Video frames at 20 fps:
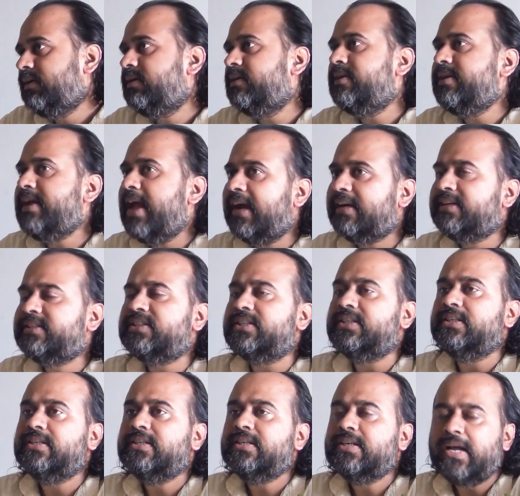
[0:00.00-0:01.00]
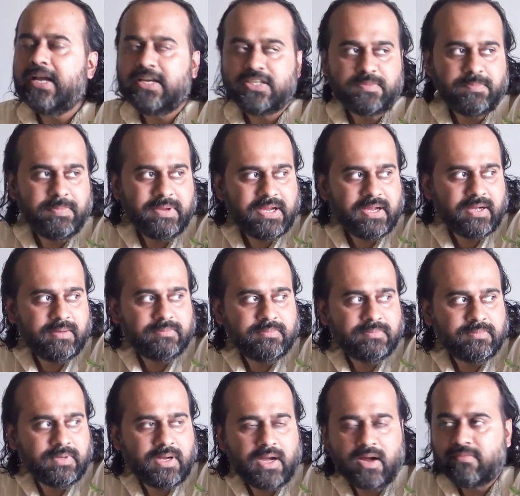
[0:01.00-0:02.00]
Reaction has
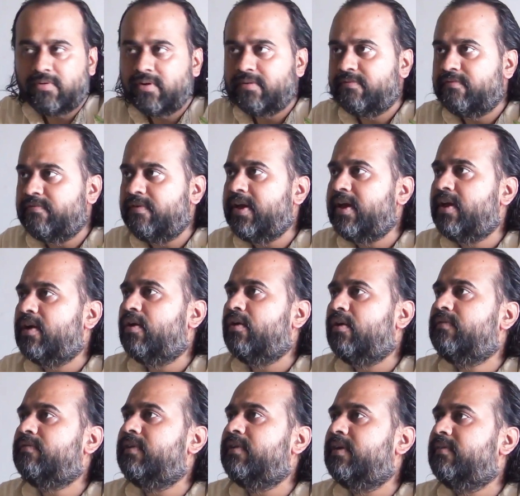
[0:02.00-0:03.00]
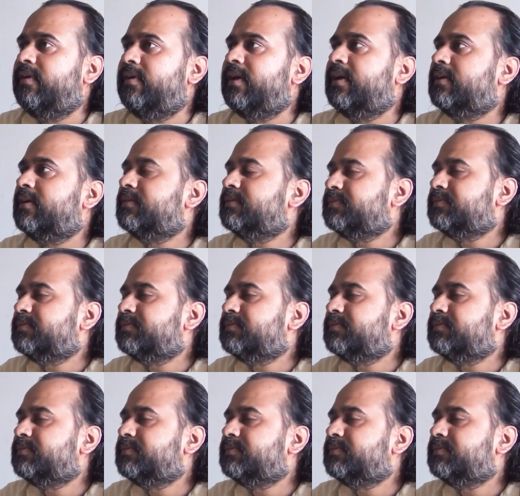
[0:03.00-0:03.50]
become our way of living.